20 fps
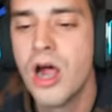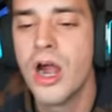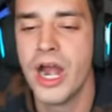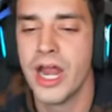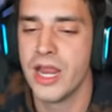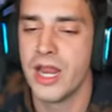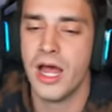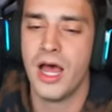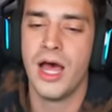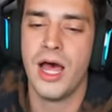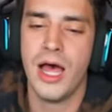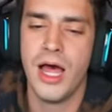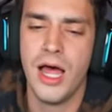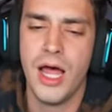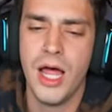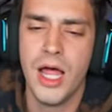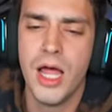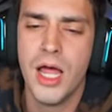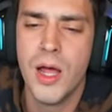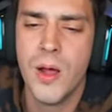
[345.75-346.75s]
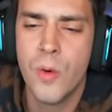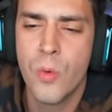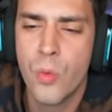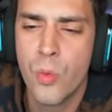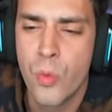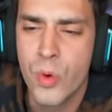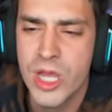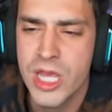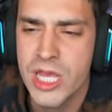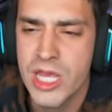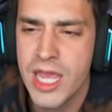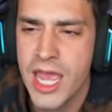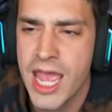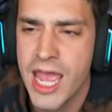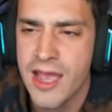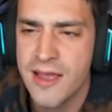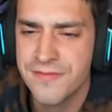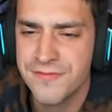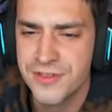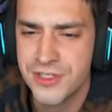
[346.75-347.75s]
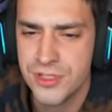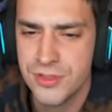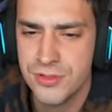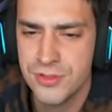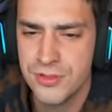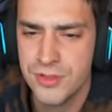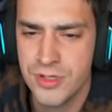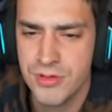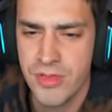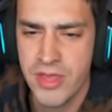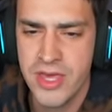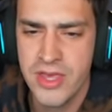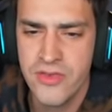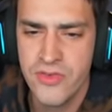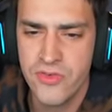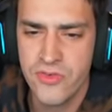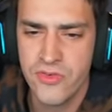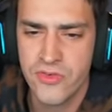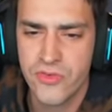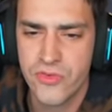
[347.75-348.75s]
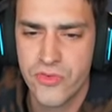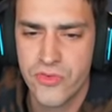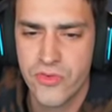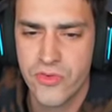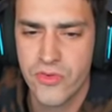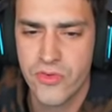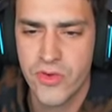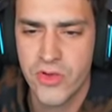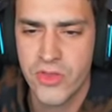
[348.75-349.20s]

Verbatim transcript: All right, uh, we have to do this